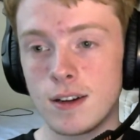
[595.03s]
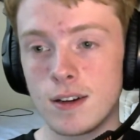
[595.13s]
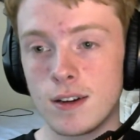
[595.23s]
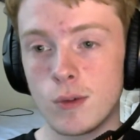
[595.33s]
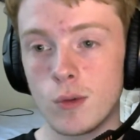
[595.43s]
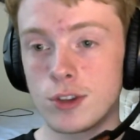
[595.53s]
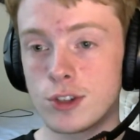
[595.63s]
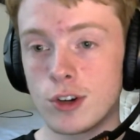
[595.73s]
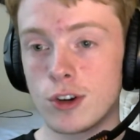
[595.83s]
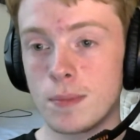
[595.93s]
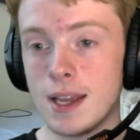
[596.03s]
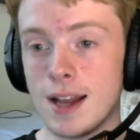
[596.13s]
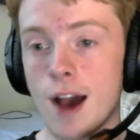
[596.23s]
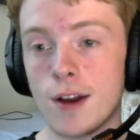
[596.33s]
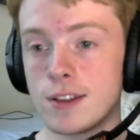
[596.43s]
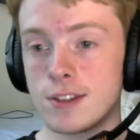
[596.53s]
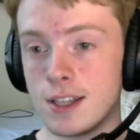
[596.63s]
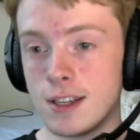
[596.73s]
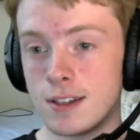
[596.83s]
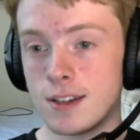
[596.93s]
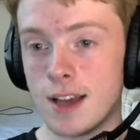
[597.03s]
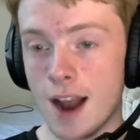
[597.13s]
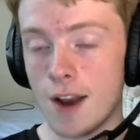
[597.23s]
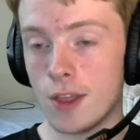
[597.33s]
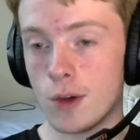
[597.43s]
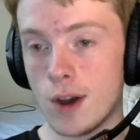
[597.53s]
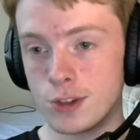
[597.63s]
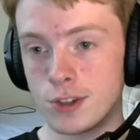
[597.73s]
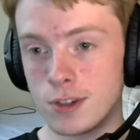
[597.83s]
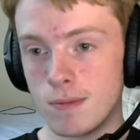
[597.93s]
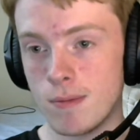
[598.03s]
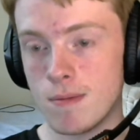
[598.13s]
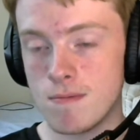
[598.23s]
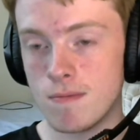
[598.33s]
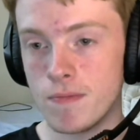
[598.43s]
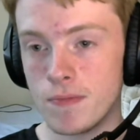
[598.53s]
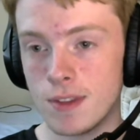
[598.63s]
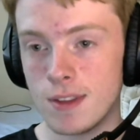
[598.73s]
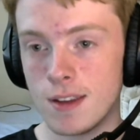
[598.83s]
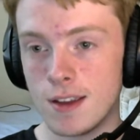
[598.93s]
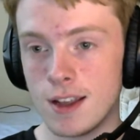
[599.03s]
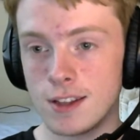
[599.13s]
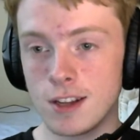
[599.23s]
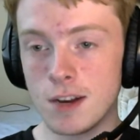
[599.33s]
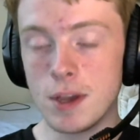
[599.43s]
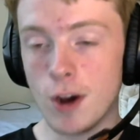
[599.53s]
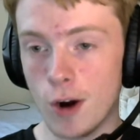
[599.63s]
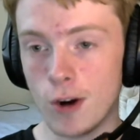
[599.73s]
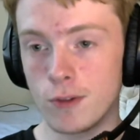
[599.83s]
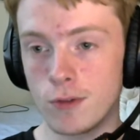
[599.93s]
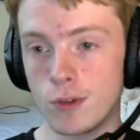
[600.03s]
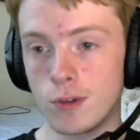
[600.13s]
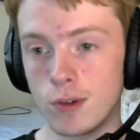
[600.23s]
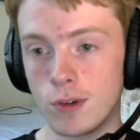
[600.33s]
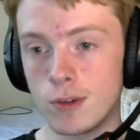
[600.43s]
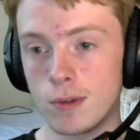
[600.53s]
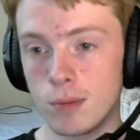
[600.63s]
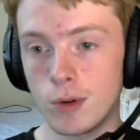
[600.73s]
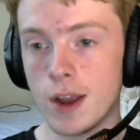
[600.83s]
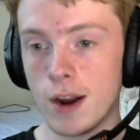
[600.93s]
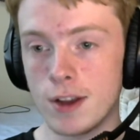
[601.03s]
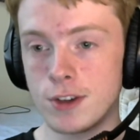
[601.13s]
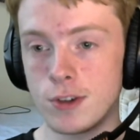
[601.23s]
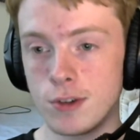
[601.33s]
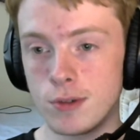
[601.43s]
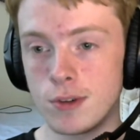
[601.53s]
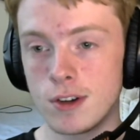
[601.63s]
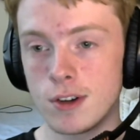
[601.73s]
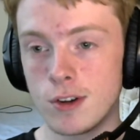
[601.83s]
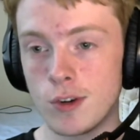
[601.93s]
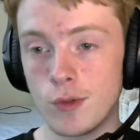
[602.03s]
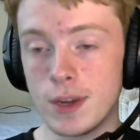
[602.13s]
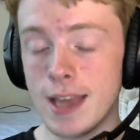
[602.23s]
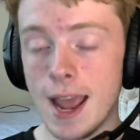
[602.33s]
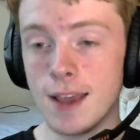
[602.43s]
with CeRq being out of the scene and out of the question, it's going to be hard for Bulgaria to regain the